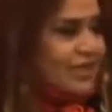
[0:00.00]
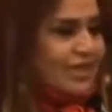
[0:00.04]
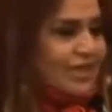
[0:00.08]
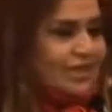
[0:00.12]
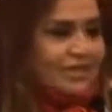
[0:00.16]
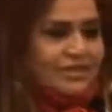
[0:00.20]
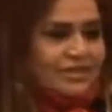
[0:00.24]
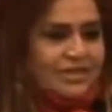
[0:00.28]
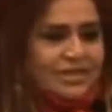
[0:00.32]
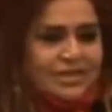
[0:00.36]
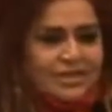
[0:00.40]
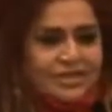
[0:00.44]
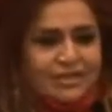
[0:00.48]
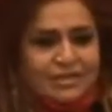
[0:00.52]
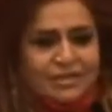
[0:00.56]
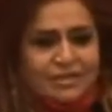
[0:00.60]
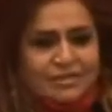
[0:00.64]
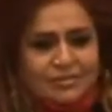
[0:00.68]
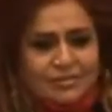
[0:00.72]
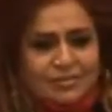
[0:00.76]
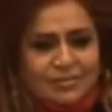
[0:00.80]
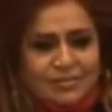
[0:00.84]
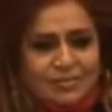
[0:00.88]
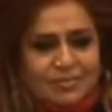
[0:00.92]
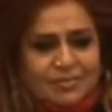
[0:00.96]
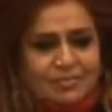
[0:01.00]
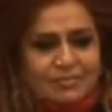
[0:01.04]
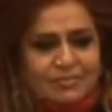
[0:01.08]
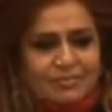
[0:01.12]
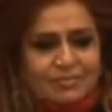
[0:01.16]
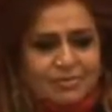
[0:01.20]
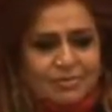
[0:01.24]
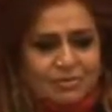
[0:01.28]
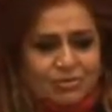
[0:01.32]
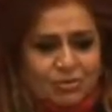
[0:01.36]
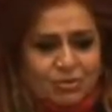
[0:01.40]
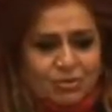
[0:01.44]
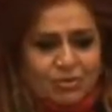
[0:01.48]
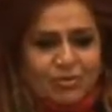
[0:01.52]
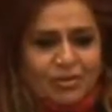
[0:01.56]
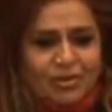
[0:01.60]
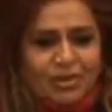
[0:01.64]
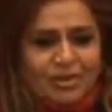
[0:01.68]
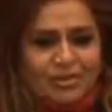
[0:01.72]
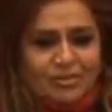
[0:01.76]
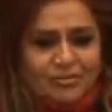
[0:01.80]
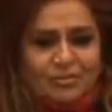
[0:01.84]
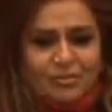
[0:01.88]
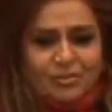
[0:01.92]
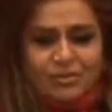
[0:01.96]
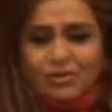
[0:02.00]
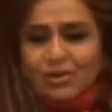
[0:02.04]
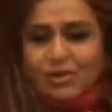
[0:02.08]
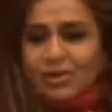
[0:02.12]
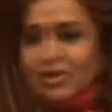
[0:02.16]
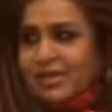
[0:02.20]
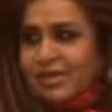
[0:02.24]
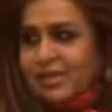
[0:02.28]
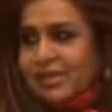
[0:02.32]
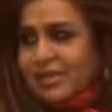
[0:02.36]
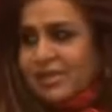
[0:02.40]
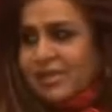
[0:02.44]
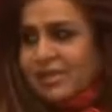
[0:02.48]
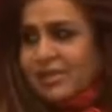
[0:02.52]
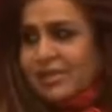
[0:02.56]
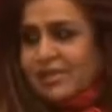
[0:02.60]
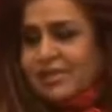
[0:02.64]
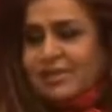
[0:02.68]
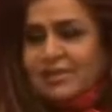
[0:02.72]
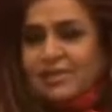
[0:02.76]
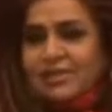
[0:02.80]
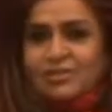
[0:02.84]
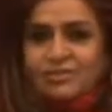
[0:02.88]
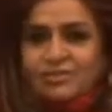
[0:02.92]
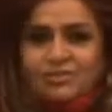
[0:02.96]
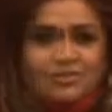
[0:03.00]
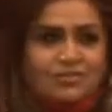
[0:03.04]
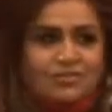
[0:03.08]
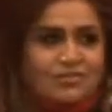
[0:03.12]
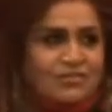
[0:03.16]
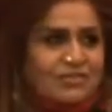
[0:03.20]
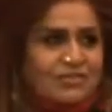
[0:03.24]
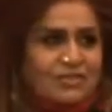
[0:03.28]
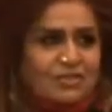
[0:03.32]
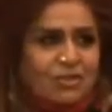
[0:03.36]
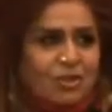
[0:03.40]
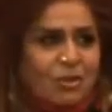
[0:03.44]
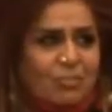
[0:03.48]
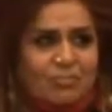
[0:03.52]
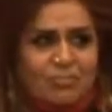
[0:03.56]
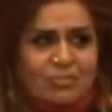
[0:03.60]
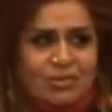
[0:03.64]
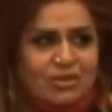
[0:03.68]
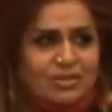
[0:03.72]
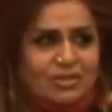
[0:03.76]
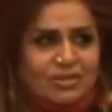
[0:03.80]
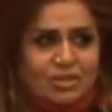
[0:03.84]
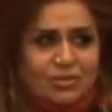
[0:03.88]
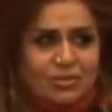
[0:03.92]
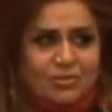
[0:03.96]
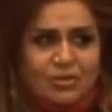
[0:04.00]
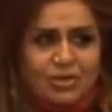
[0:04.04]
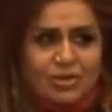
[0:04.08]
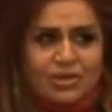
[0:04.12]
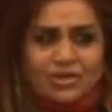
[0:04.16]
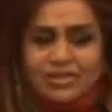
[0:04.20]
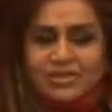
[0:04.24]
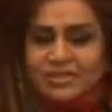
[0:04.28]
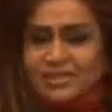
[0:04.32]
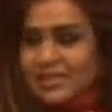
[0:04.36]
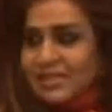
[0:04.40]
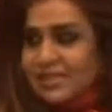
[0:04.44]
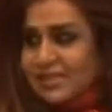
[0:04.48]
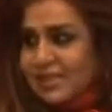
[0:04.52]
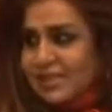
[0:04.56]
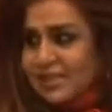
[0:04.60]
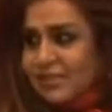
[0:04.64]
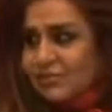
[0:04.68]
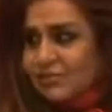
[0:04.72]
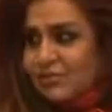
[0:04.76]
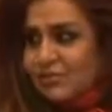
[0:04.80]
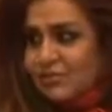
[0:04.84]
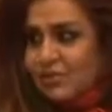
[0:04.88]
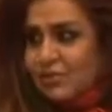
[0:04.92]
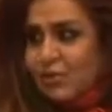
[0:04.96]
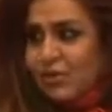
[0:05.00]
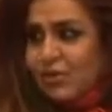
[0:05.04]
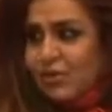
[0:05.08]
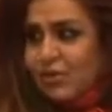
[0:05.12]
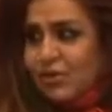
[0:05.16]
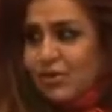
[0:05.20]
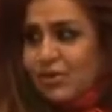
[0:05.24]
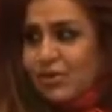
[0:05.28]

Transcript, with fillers: And that, uh, I'm sure my husband got clear. So even if he stopped me, I still wouldn't listen, that's right. for sure.